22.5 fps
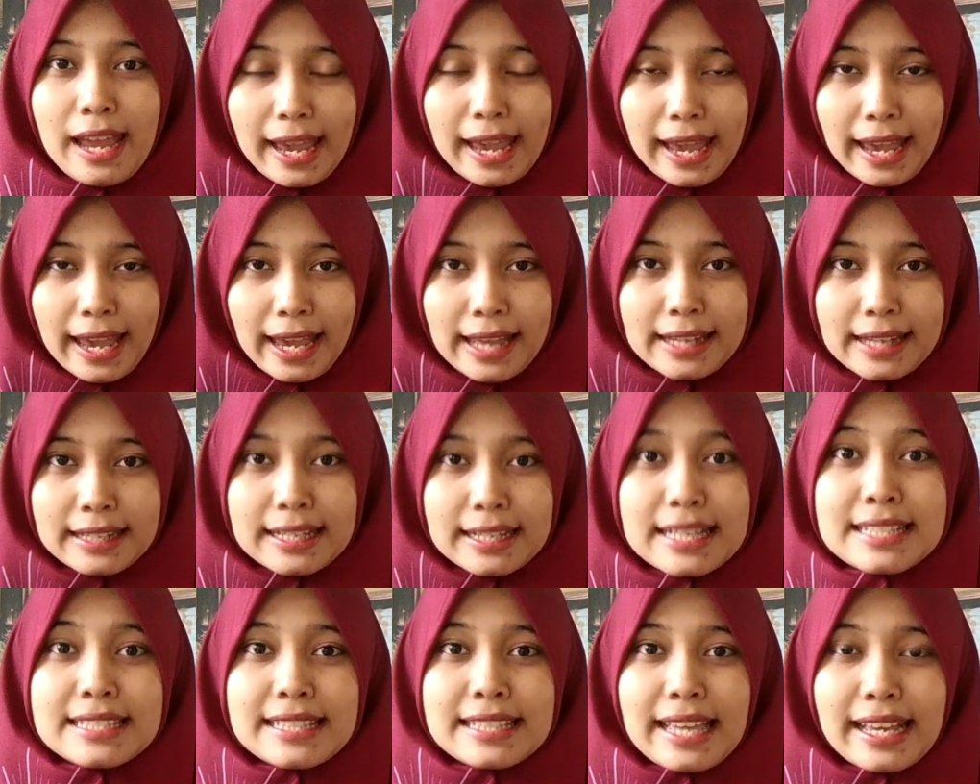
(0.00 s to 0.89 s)
And
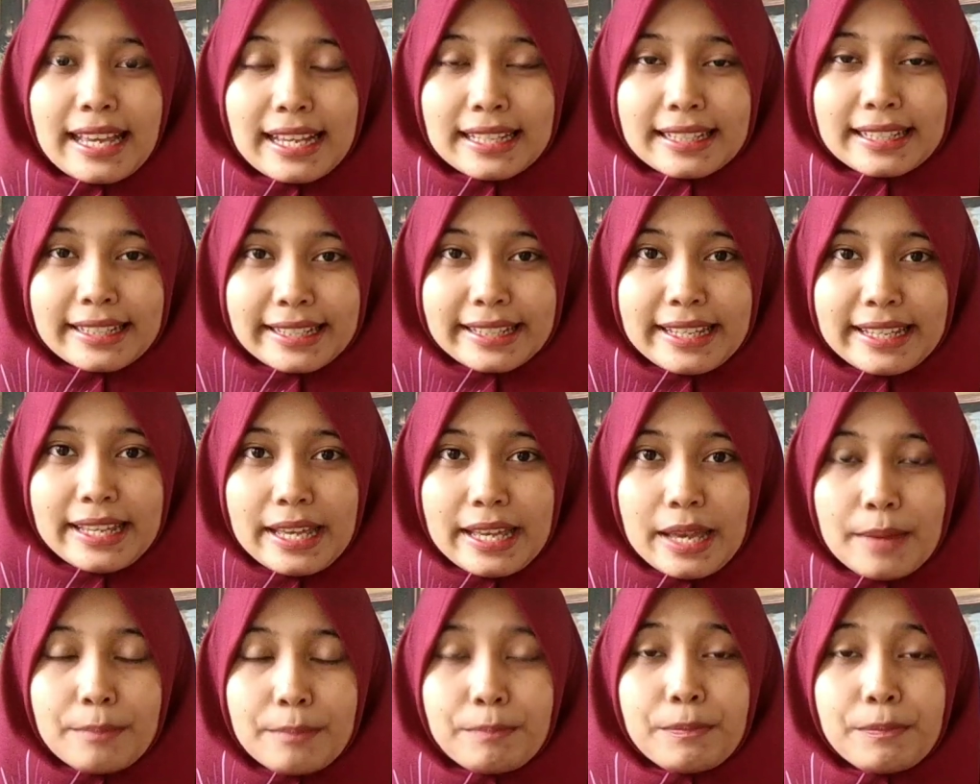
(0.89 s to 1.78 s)
secondly,
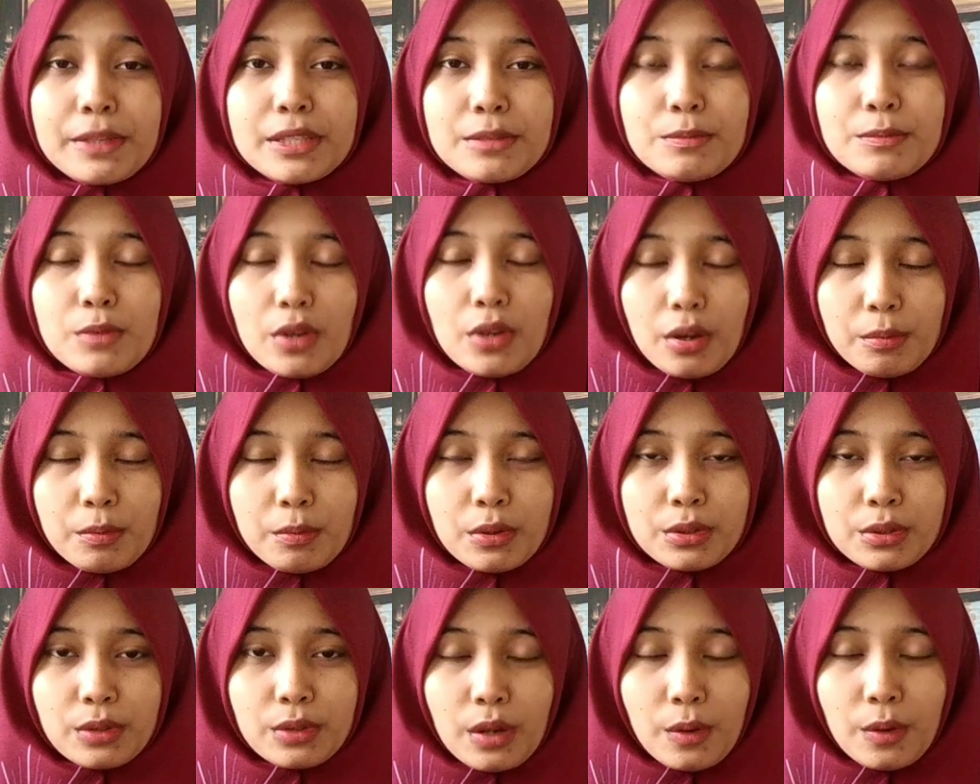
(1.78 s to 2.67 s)
peace be
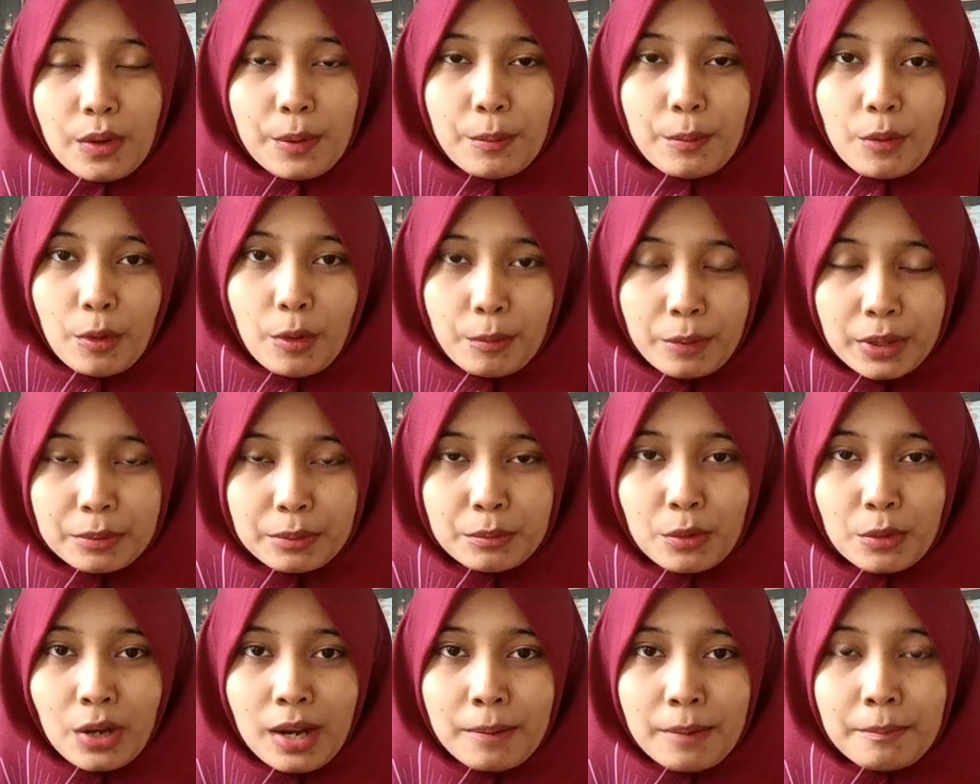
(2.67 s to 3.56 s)
upon to our Prophet
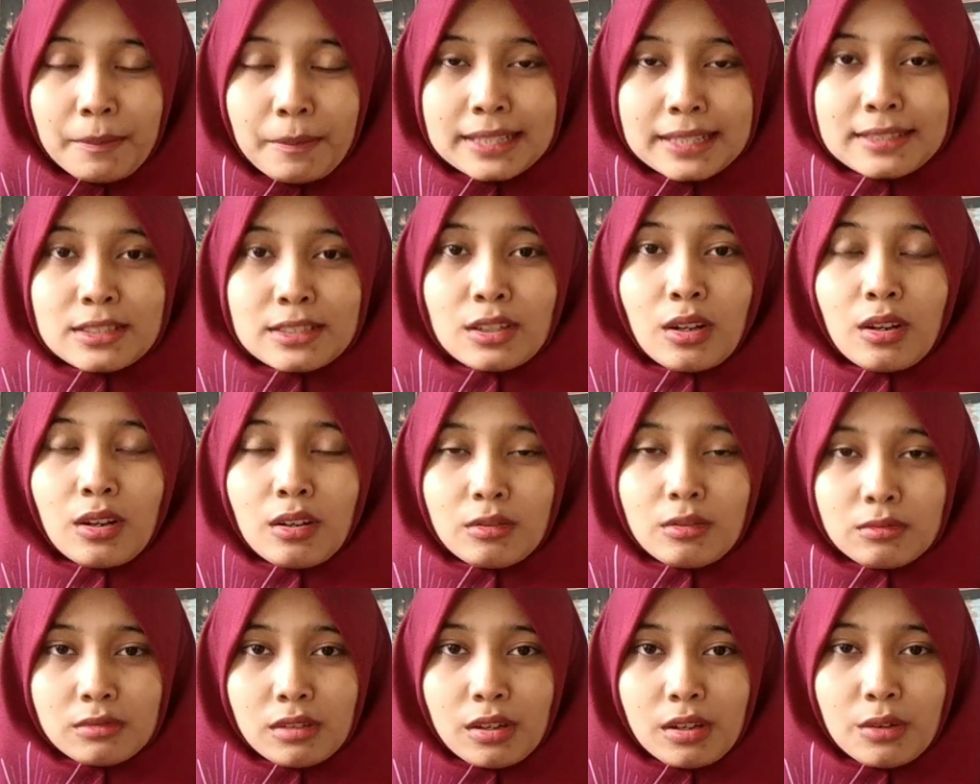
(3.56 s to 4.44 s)
Muhammad
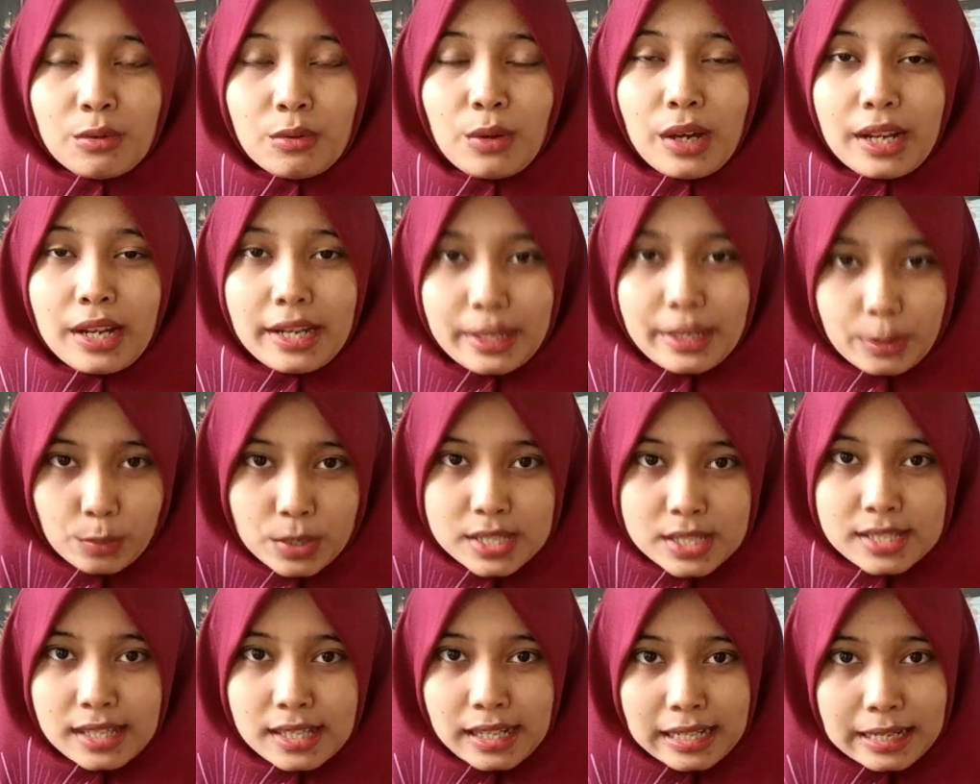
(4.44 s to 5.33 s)
Sallallahu Alaihi
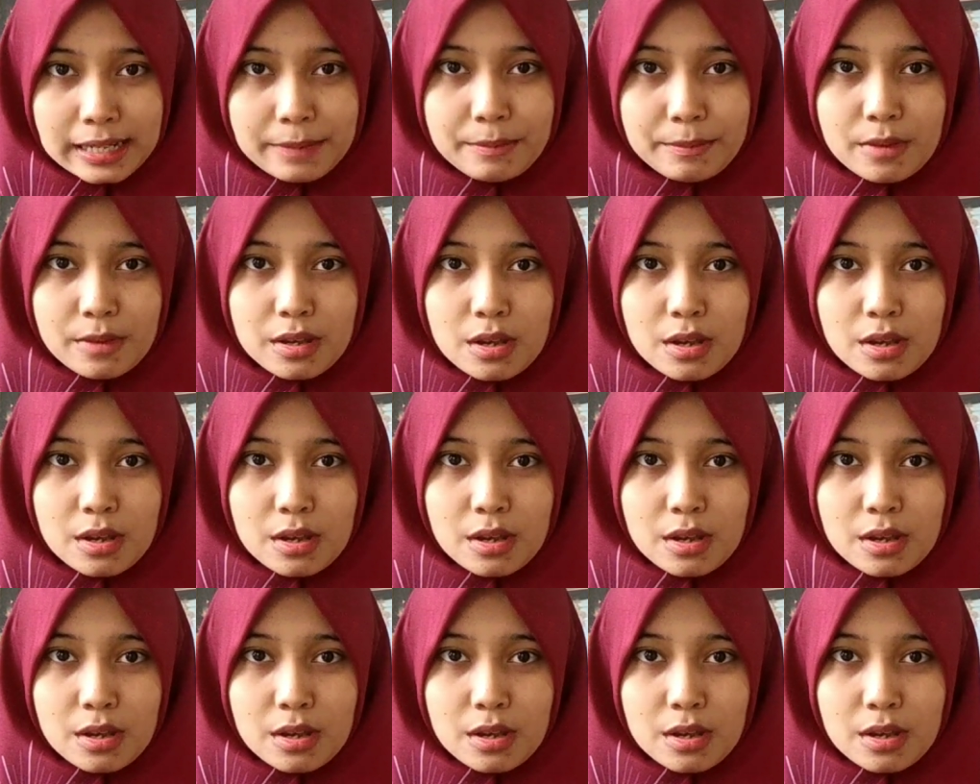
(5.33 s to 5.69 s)
Wasallam,